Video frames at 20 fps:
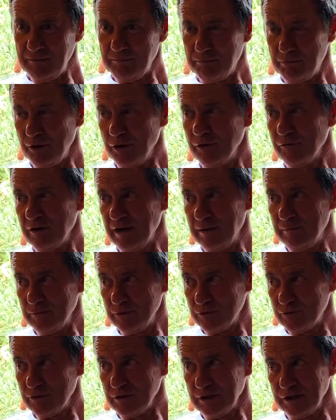program
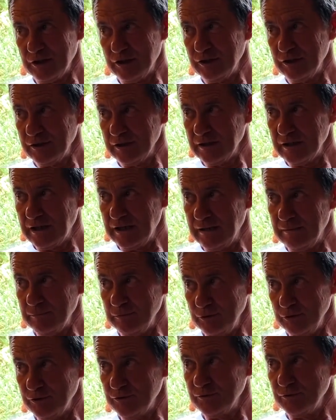was really
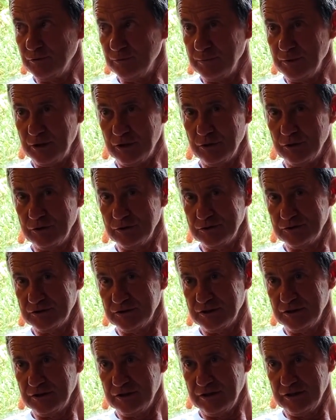useful because
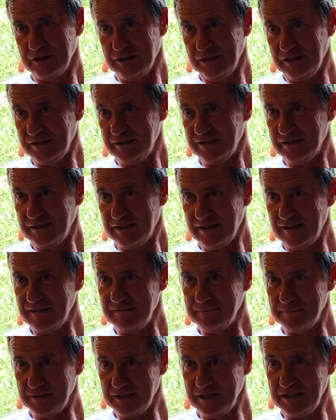it gave
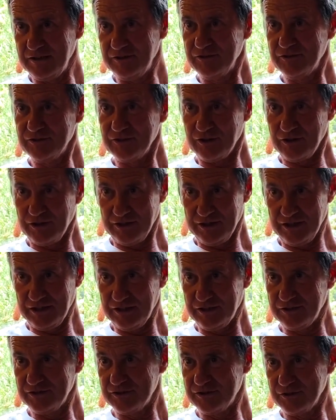me insight
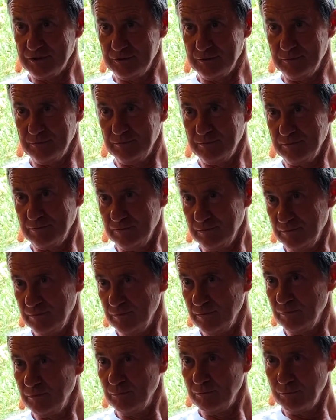as to
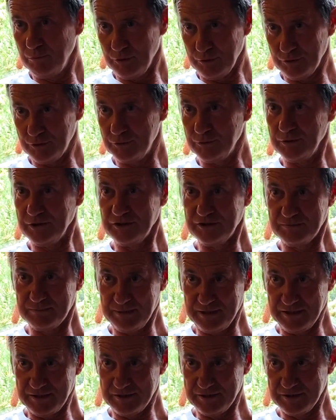what to
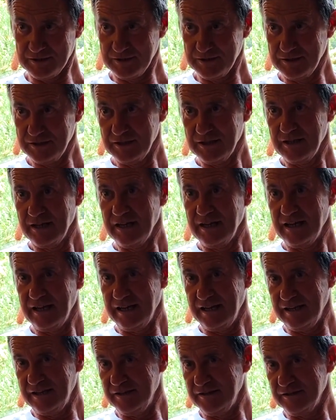expect.
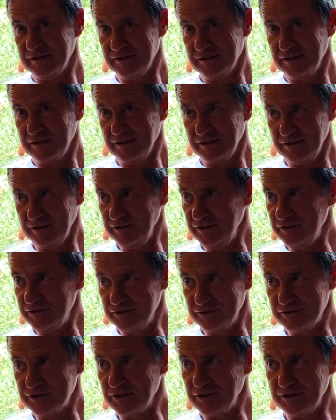And you
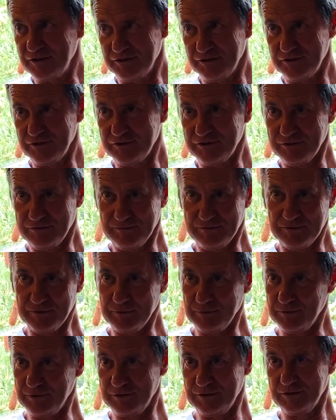just don't
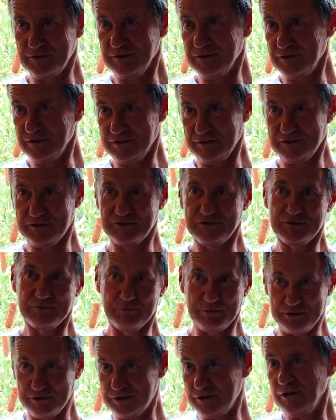do a
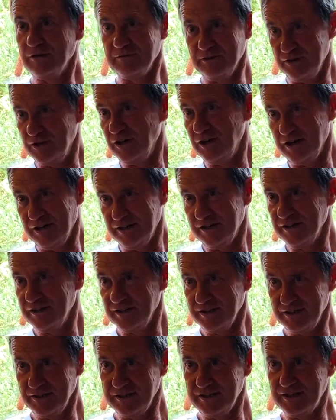switch overnight.
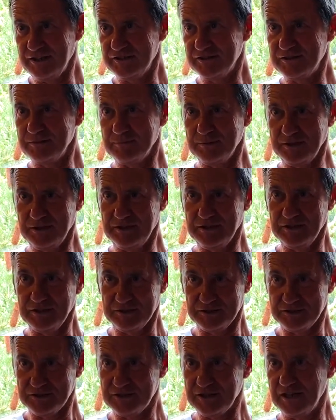It has to be a
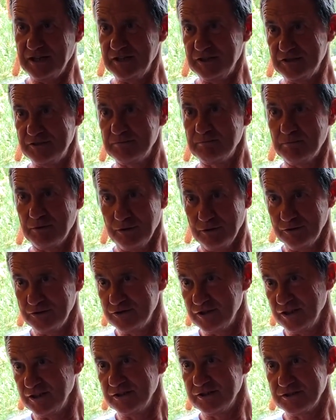staged
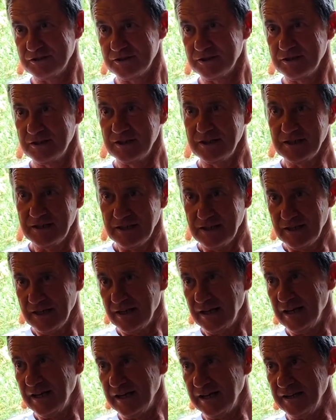process.
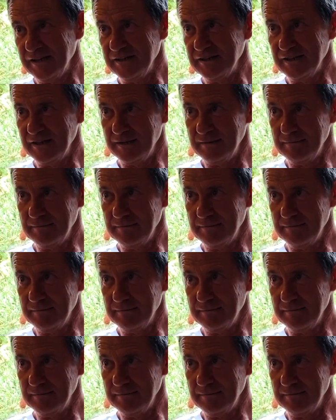And